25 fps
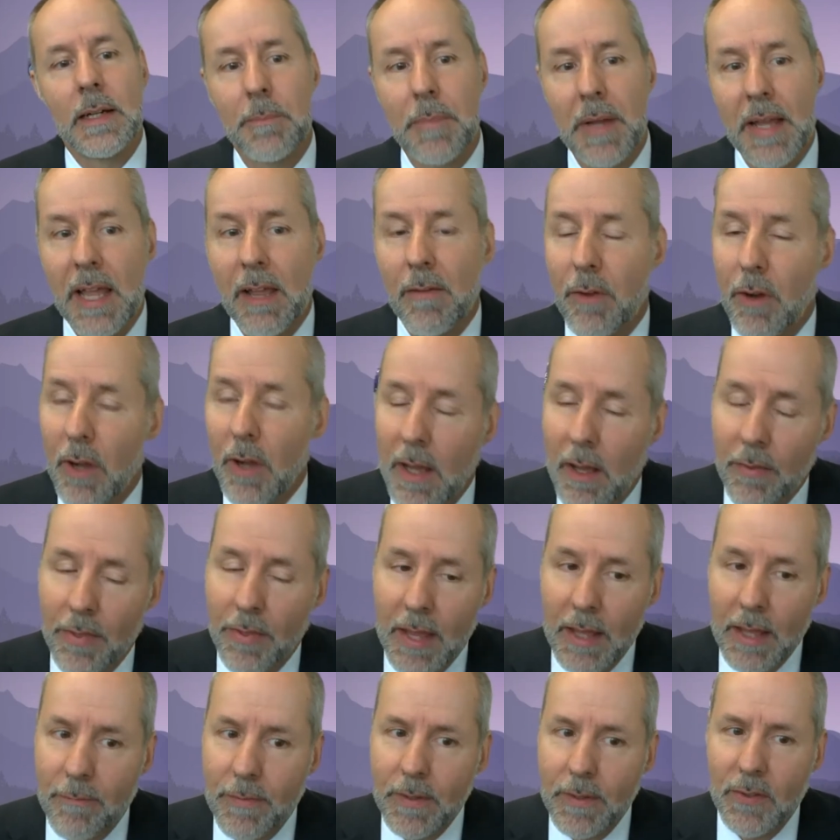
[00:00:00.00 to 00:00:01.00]
behavioral health
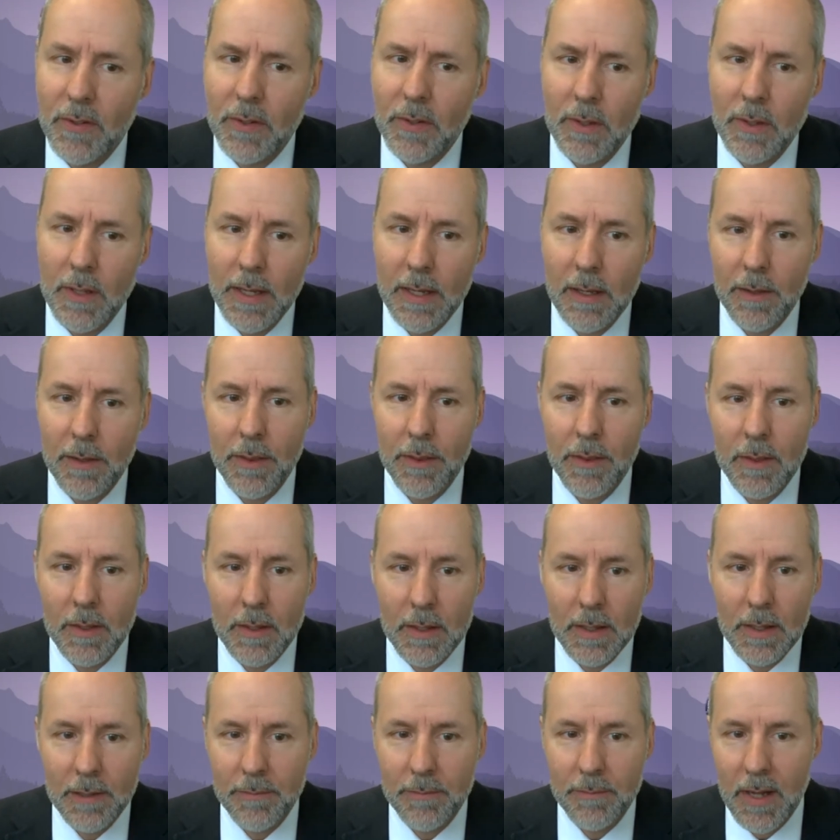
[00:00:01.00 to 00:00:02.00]
and physical health.
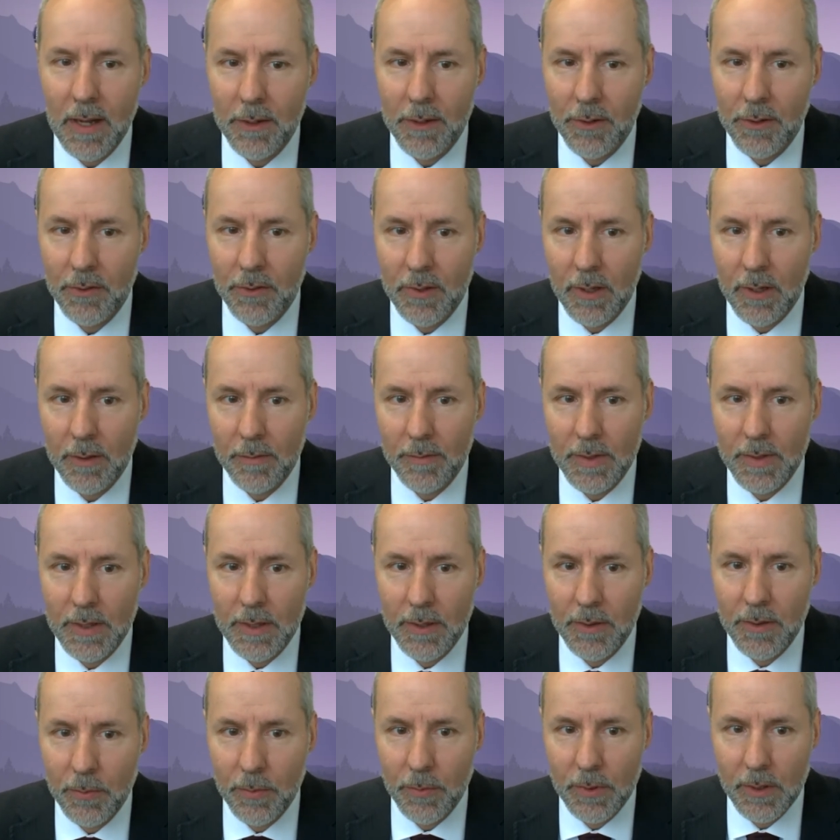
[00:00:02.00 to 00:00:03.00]
Dr. Sullivan
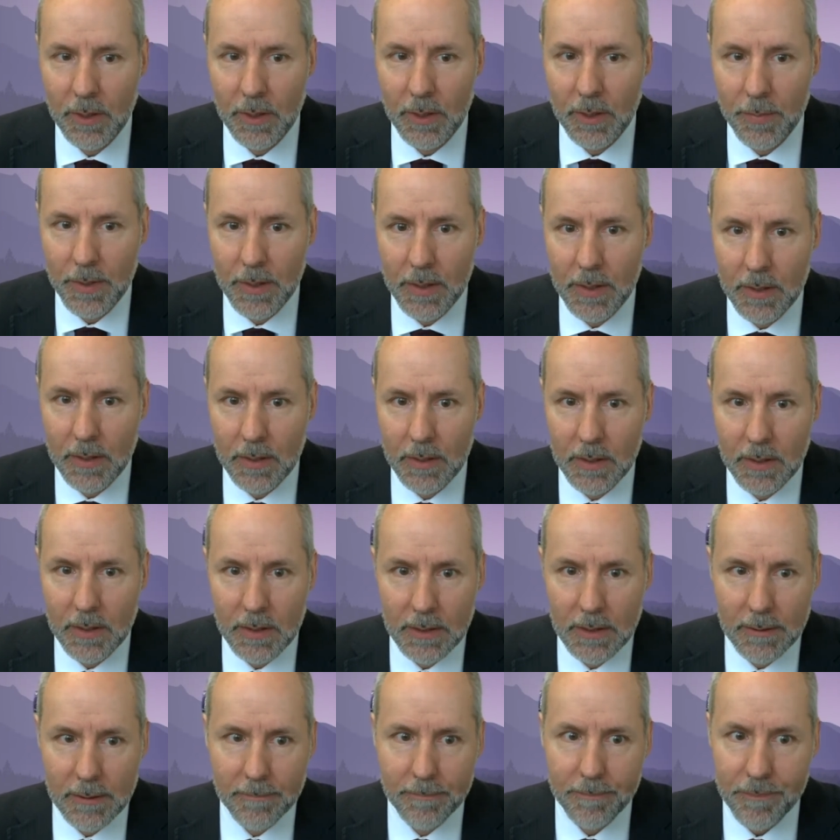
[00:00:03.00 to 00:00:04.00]
has really been
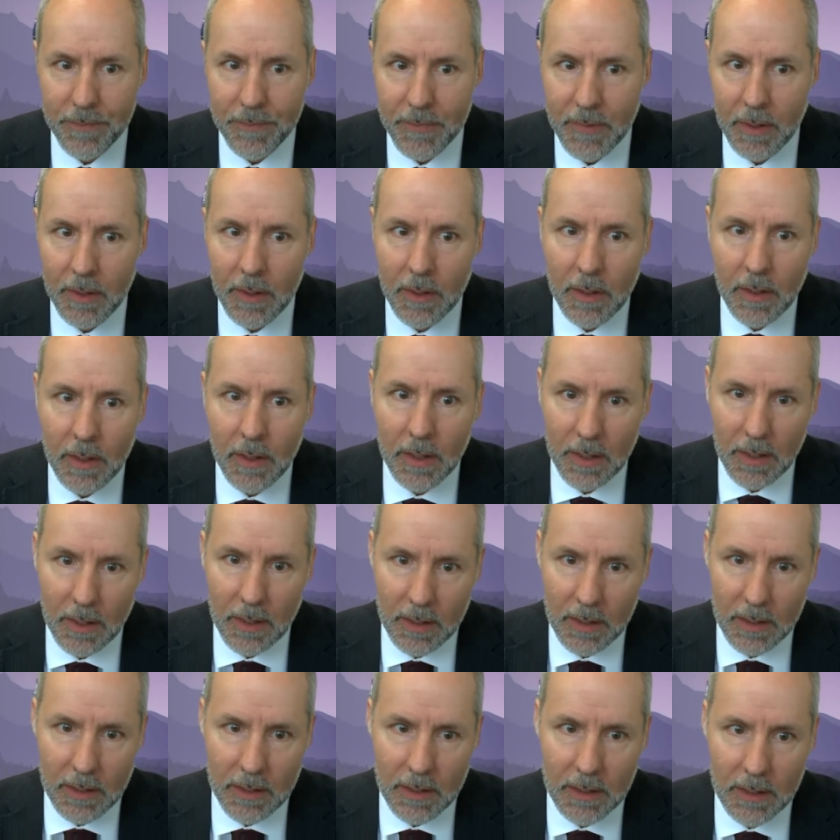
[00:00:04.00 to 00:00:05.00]

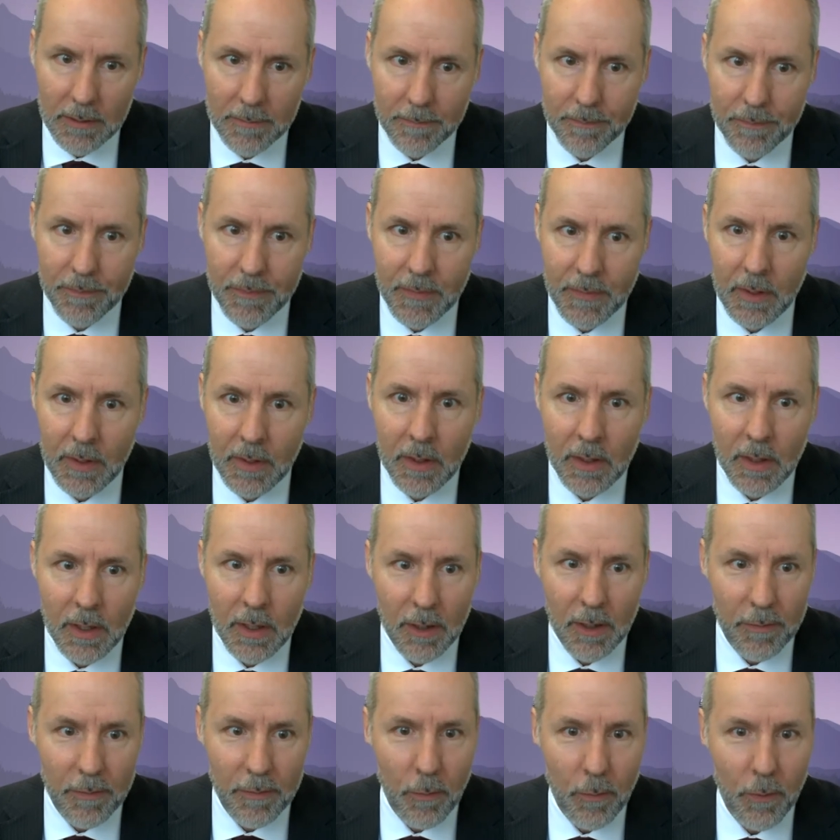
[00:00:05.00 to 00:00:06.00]

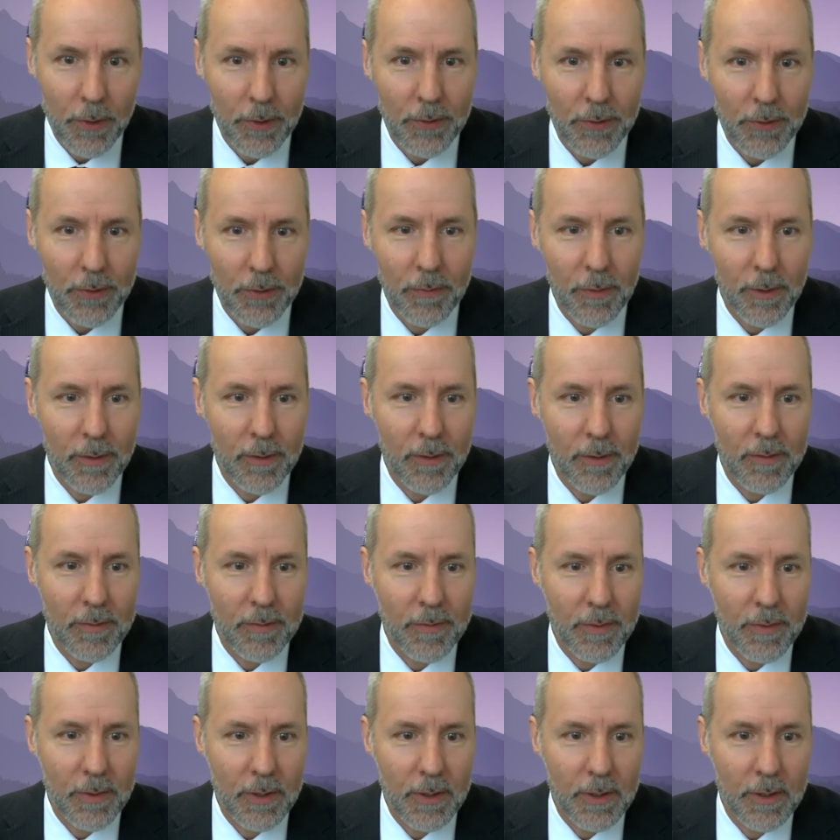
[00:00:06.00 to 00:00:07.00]
a force
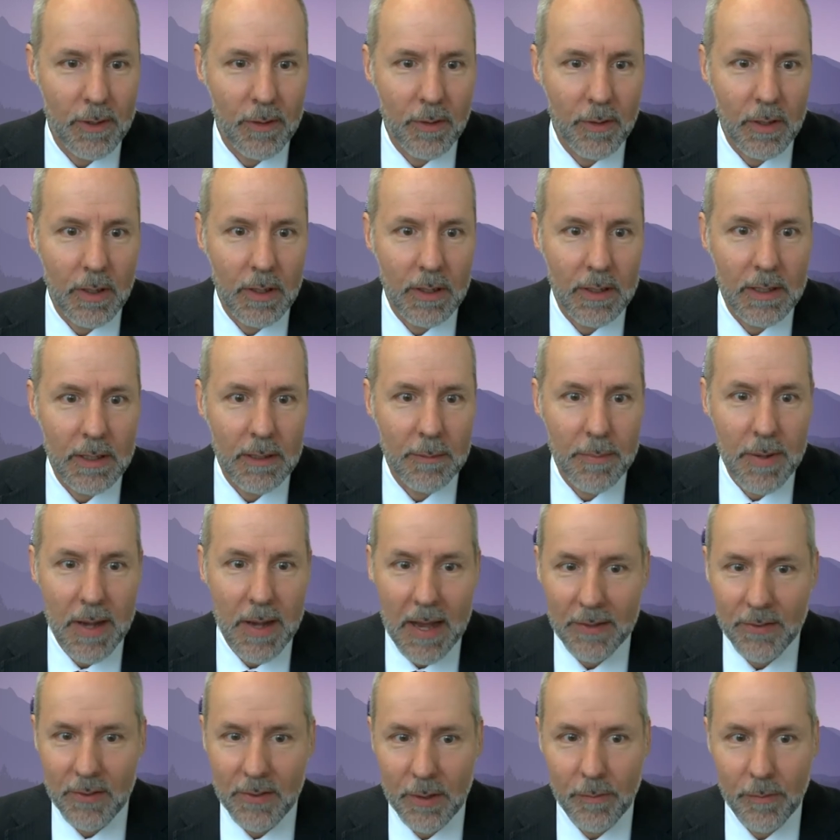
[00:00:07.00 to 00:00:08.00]
for
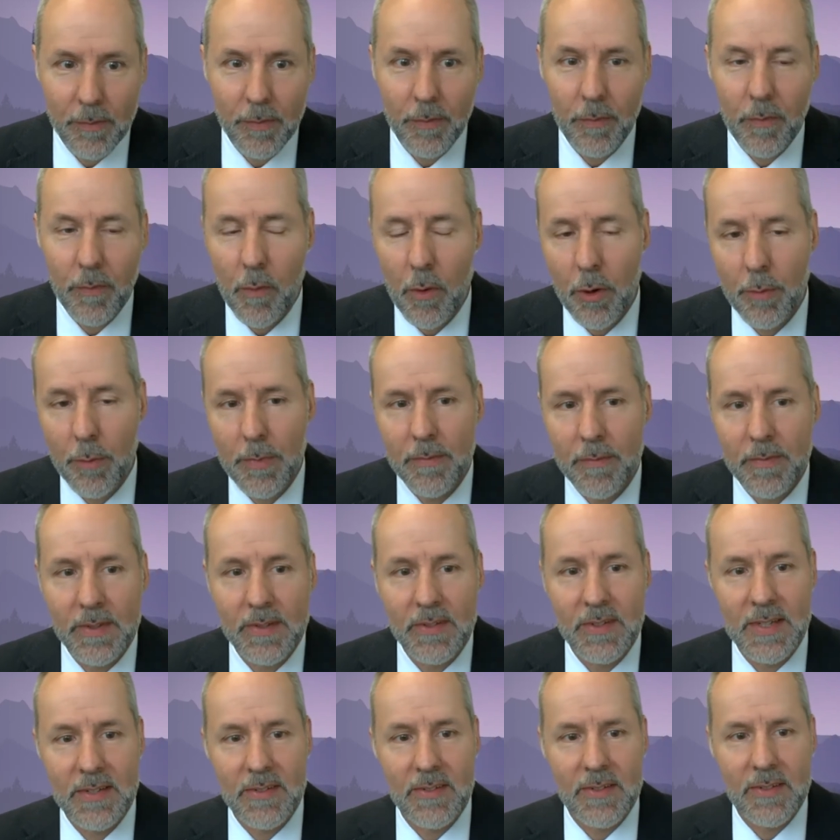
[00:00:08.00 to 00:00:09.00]
positive reform of the
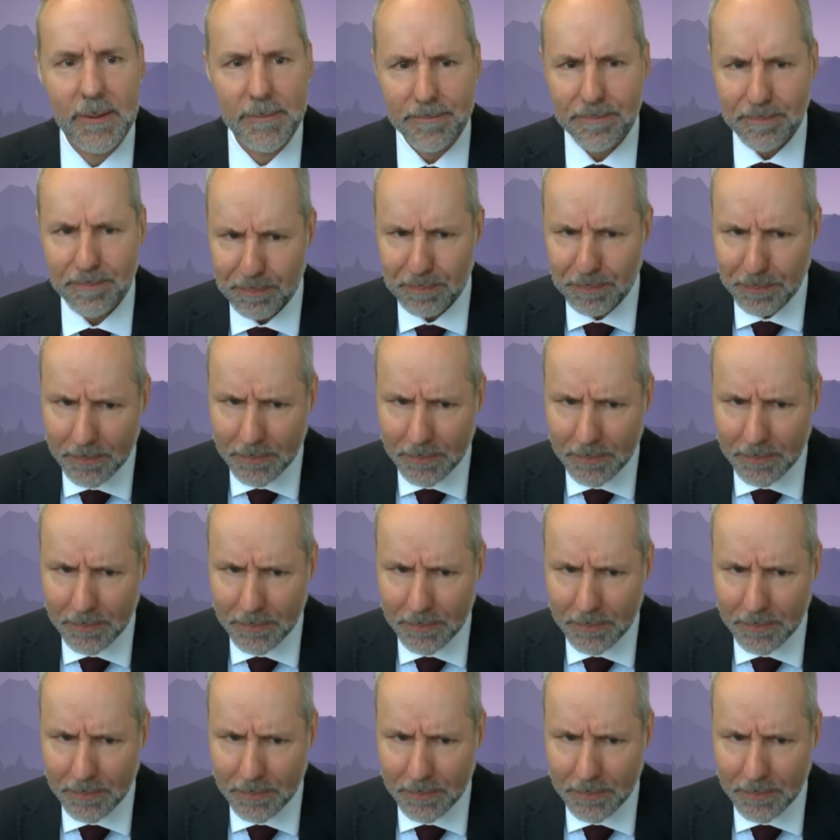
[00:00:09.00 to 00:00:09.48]
system.